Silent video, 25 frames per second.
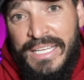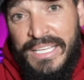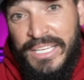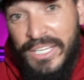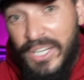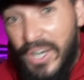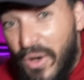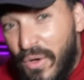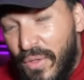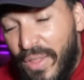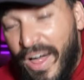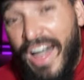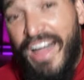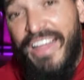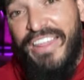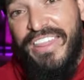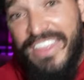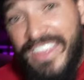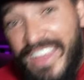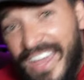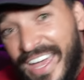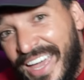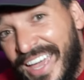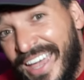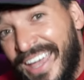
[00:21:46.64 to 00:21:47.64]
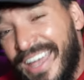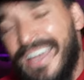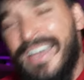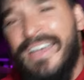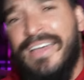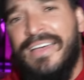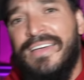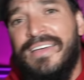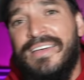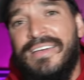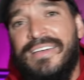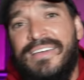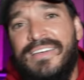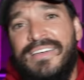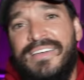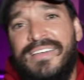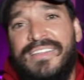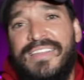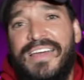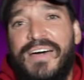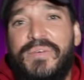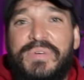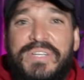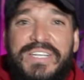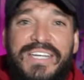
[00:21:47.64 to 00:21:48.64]
You know that thing
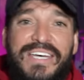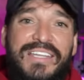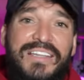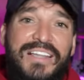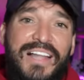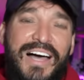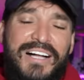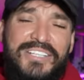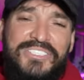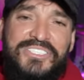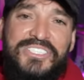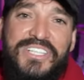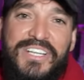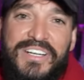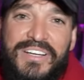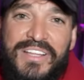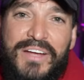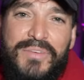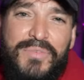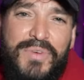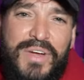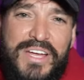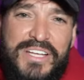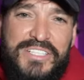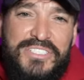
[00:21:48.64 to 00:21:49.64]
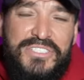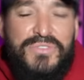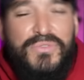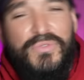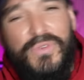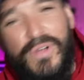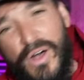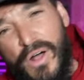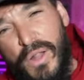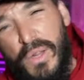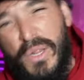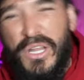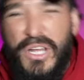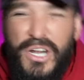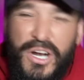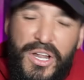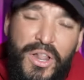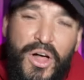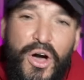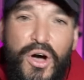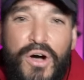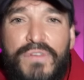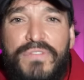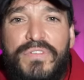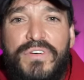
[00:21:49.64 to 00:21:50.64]
that we did last year that raised a
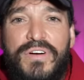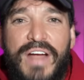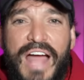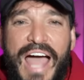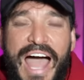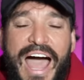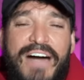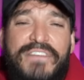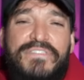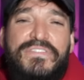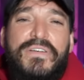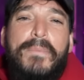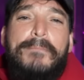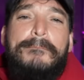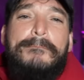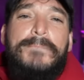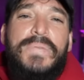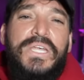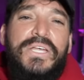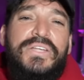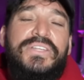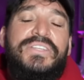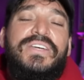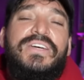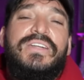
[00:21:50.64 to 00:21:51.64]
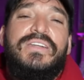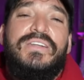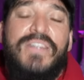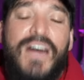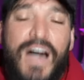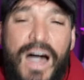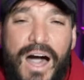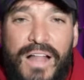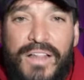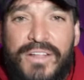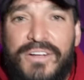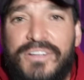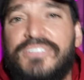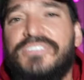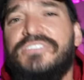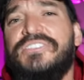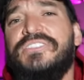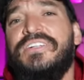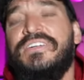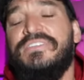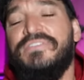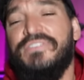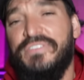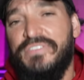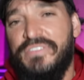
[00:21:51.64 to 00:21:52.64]
little over
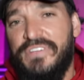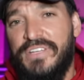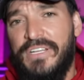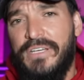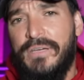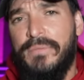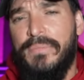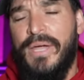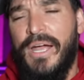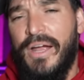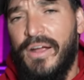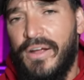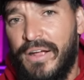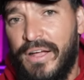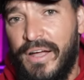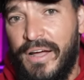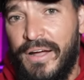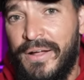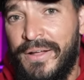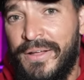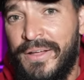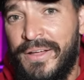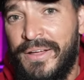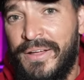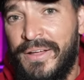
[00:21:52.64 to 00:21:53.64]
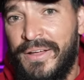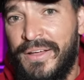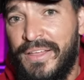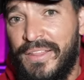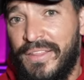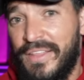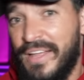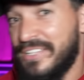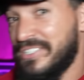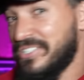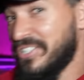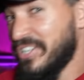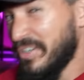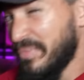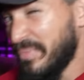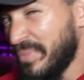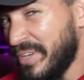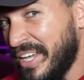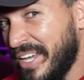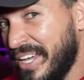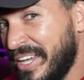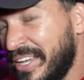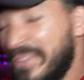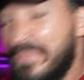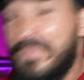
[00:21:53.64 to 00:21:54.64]
$500,000 for Feeding America? That took
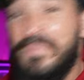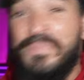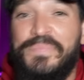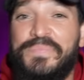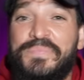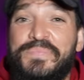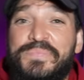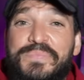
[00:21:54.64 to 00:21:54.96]
me